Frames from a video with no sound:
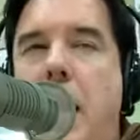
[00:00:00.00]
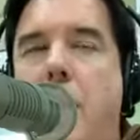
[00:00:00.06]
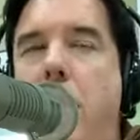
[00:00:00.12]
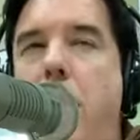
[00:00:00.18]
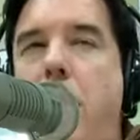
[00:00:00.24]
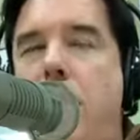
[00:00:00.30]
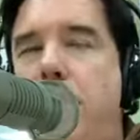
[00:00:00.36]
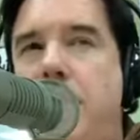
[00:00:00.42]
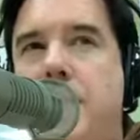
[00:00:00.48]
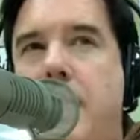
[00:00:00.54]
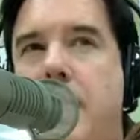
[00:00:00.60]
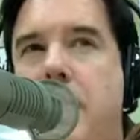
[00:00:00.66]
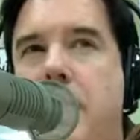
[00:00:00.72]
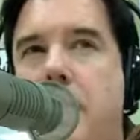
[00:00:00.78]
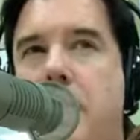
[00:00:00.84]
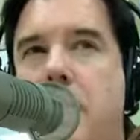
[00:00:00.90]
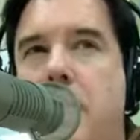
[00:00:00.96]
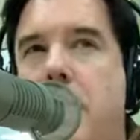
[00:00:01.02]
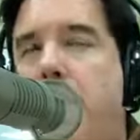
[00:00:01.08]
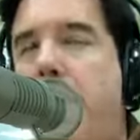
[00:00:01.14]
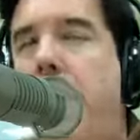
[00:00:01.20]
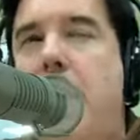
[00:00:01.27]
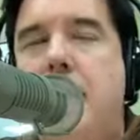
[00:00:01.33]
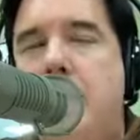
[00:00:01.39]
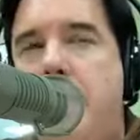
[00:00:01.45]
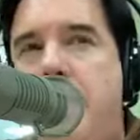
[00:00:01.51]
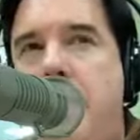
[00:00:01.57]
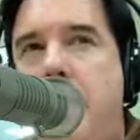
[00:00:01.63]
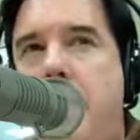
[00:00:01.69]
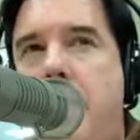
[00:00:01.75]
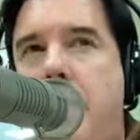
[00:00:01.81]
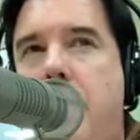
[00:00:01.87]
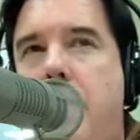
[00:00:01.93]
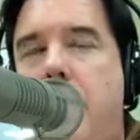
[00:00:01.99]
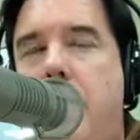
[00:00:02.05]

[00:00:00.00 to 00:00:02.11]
old was he, or approximately?